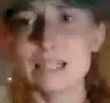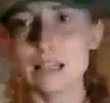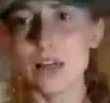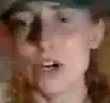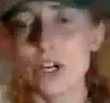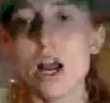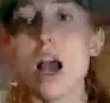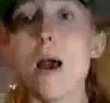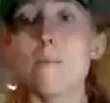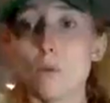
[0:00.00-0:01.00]
leather,
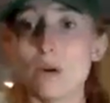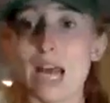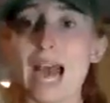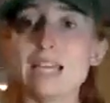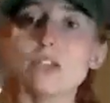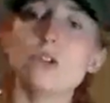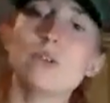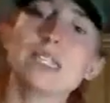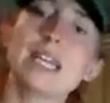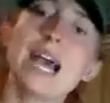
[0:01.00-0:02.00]
but what I do
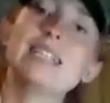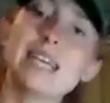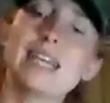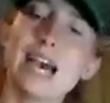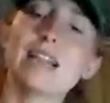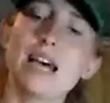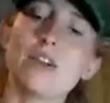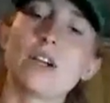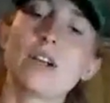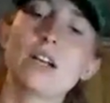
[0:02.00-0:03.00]
is then I take that
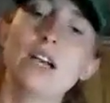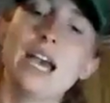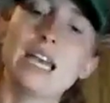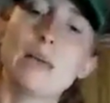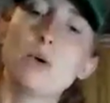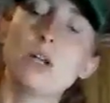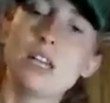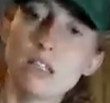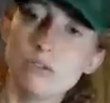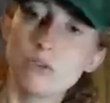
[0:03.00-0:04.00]
leather and I put
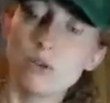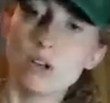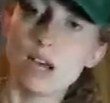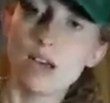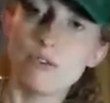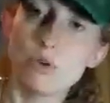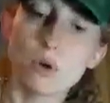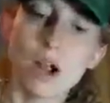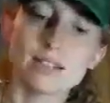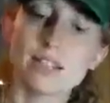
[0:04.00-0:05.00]
it in a food
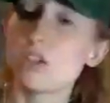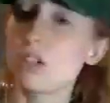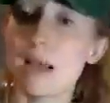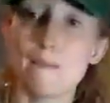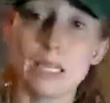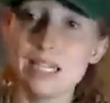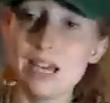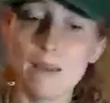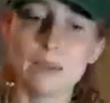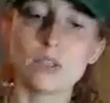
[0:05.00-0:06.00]
processor, and I blend
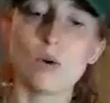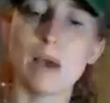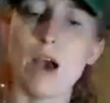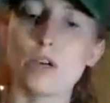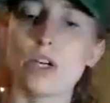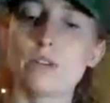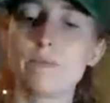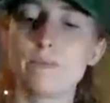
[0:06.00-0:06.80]
it up into a powder.